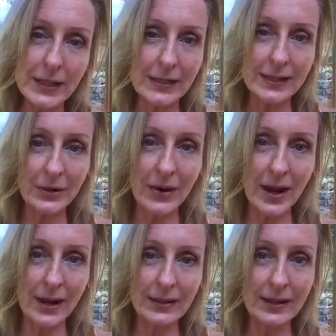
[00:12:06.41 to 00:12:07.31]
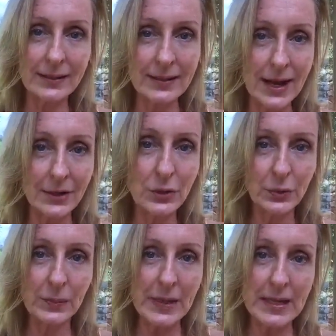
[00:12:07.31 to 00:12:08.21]
can interact as natural
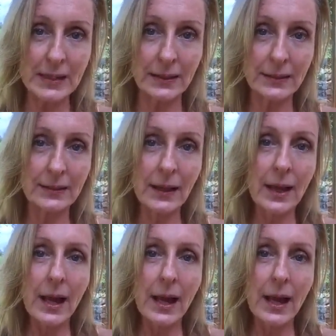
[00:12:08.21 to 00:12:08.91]
beings